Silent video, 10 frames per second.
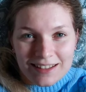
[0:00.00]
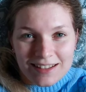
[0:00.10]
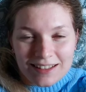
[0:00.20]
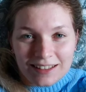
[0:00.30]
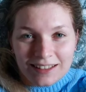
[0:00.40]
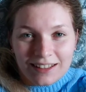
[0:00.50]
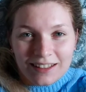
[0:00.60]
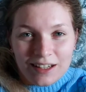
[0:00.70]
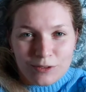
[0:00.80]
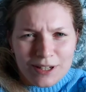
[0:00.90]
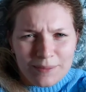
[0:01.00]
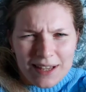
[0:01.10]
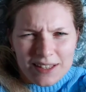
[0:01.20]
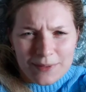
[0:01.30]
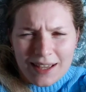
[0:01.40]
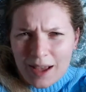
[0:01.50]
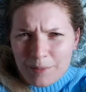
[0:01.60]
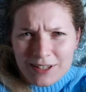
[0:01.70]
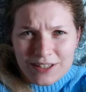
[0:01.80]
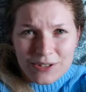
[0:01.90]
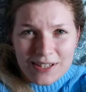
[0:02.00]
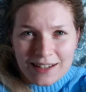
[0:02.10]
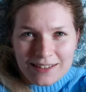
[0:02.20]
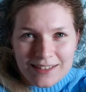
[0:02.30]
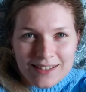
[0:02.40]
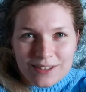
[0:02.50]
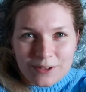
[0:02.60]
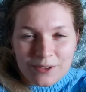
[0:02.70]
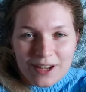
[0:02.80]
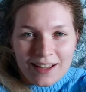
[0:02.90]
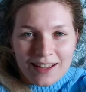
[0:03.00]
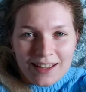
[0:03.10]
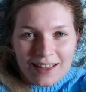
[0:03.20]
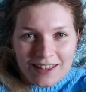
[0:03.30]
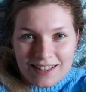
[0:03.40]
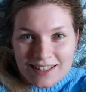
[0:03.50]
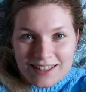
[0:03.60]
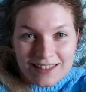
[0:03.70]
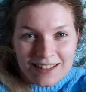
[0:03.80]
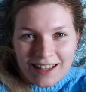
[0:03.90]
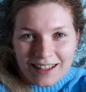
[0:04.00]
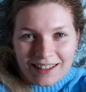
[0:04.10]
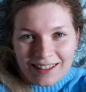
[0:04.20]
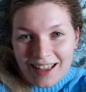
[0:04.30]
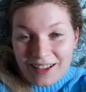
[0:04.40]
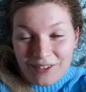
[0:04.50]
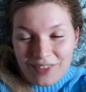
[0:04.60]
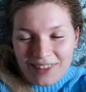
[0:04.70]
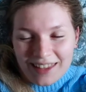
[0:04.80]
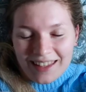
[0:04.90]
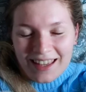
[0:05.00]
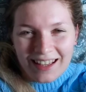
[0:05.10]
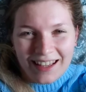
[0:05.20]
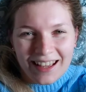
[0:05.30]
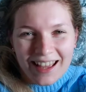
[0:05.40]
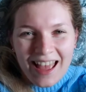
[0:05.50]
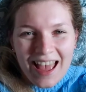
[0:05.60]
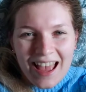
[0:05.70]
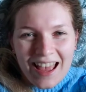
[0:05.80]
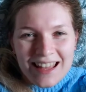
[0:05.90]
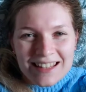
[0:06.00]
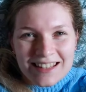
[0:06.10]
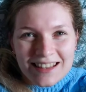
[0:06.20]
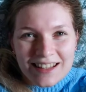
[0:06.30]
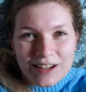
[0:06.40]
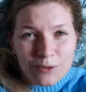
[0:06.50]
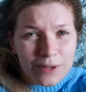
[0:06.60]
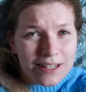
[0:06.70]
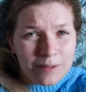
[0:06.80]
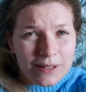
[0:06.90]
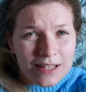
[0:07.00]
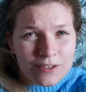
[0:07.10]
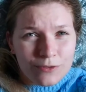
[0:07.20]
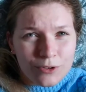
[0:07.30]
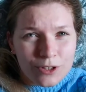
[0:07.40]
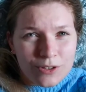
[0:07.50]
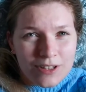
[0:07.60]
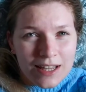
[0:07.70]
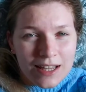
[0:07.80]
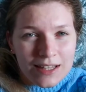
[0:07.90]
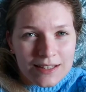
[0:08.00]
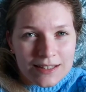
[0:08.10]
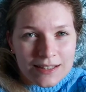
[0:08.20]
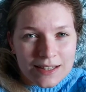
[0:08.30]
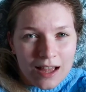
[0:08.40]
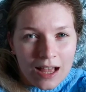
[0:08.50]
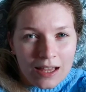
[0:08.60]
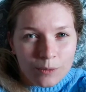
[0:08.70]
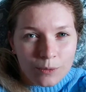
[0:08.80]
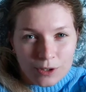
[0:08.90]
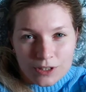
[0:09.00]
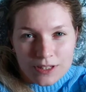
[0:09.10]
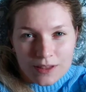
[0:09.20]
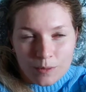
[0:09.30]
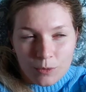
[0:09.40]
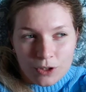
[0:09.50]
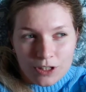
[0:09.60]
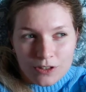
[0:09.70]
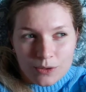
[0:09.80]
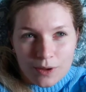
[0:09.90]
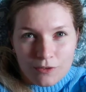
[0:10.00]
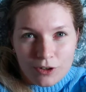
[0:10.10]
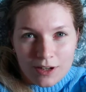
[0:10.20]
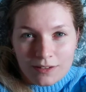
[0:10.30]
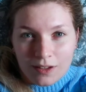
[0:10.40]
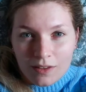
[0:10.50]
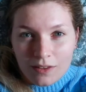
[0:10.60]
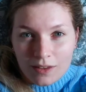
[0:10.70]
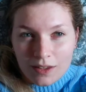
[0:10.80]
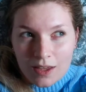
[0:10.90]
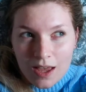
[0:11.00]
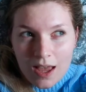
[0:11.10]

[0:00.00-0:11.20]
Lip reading: it really makes me happy to dance, so this is a good thing. And the reading plans for today, since I worked in the morning so I've read nothing,